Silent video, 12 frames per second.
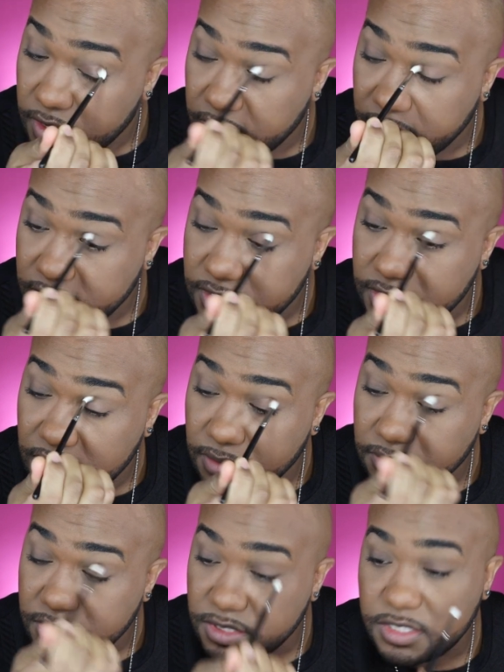lids
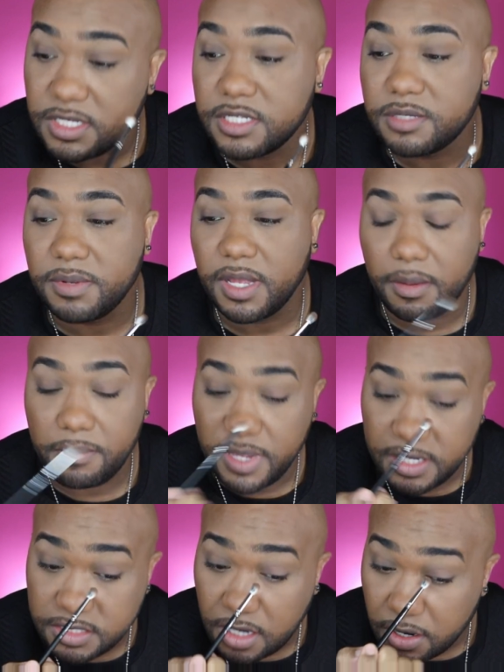tend to be a
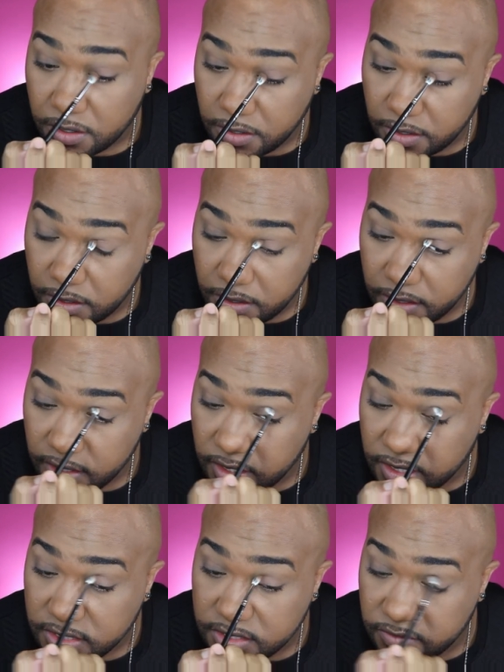bit darker, at
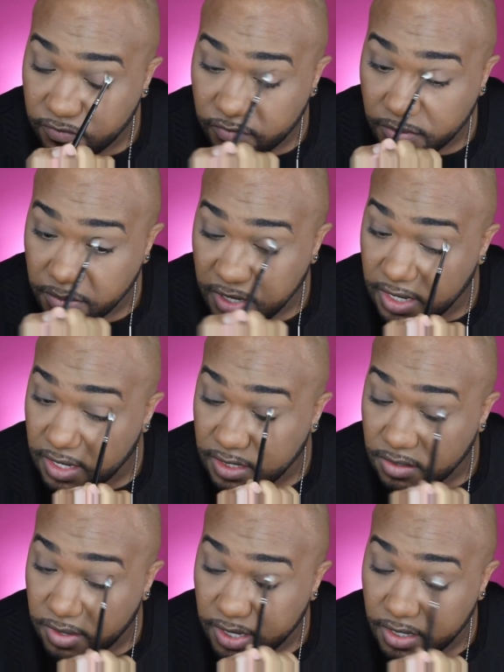least for me
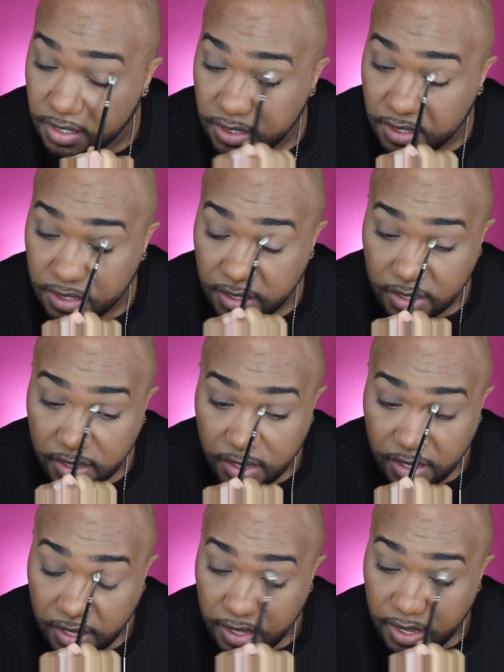anyway.
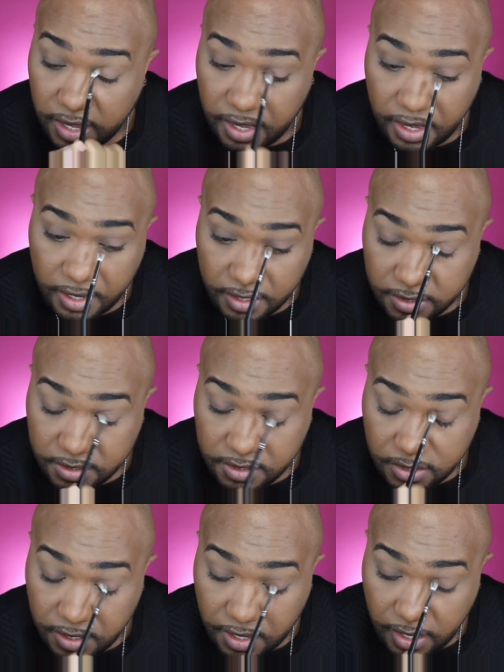And
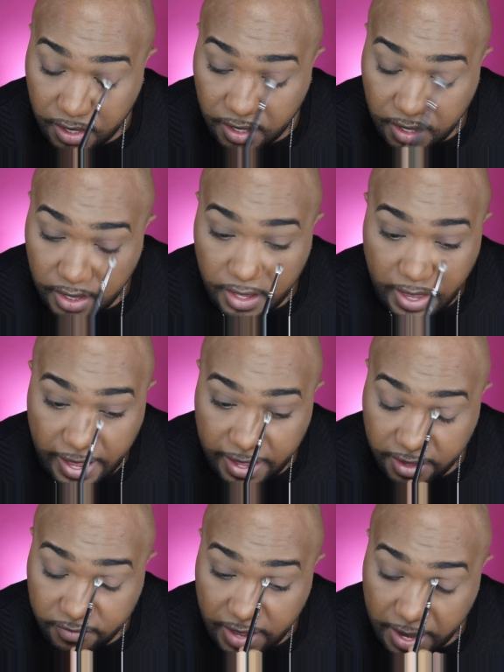I
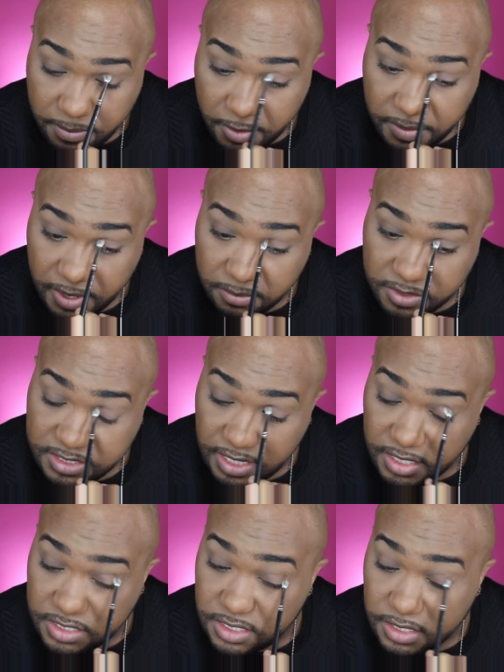have
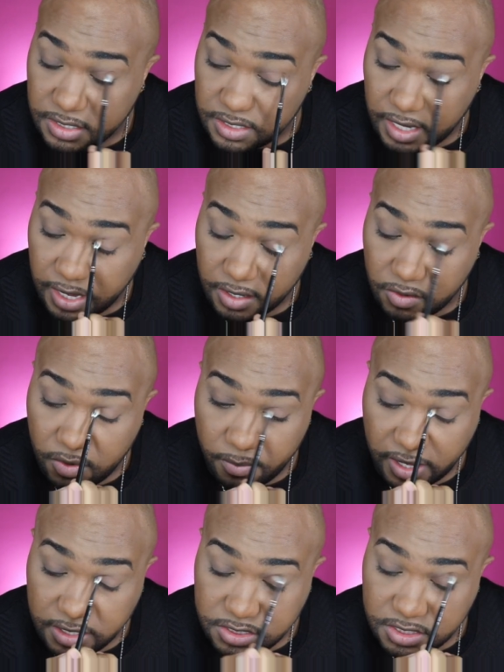hyperpigmentation like on
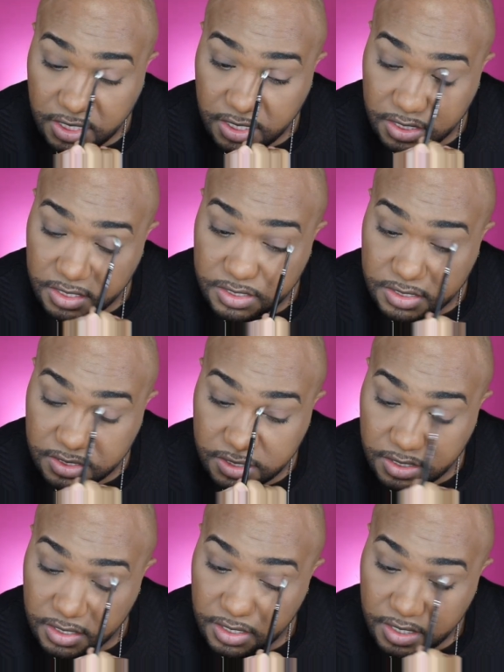my cheeks.
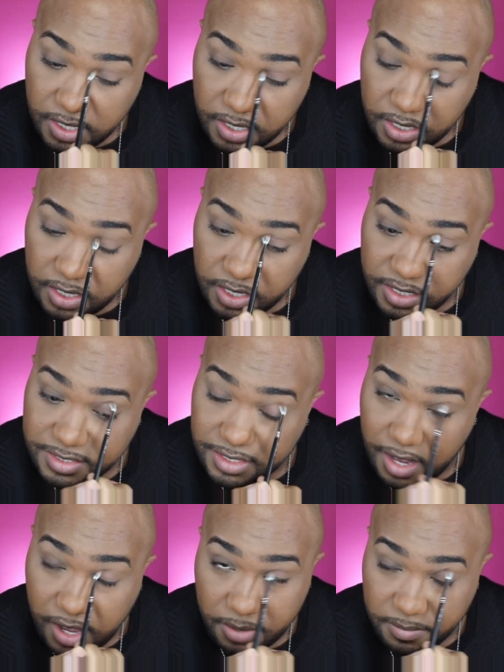It's
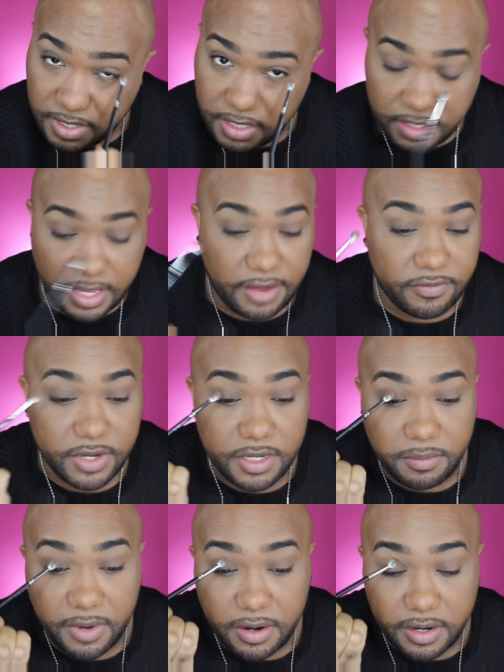common in the African
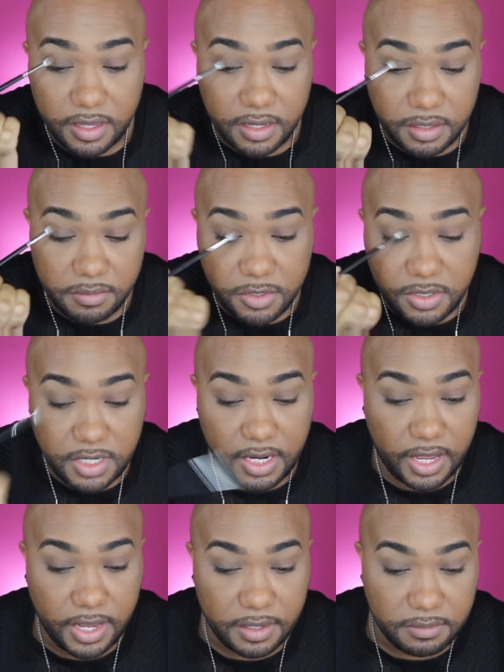American community.
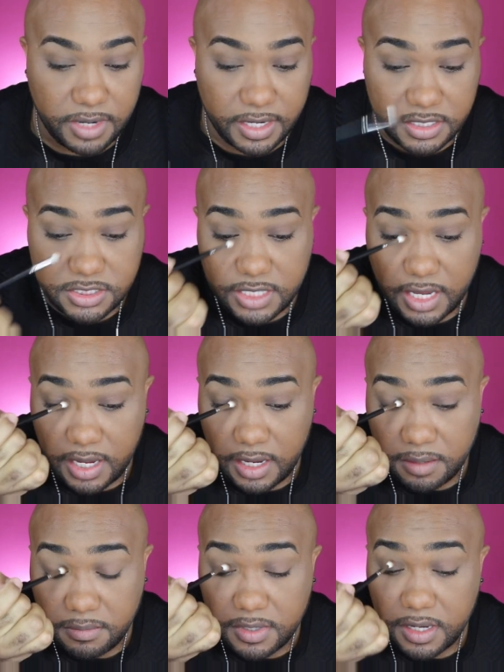I am not
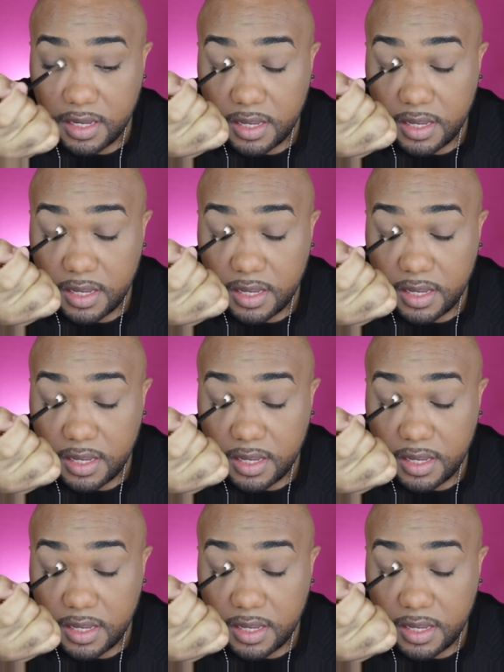ashamed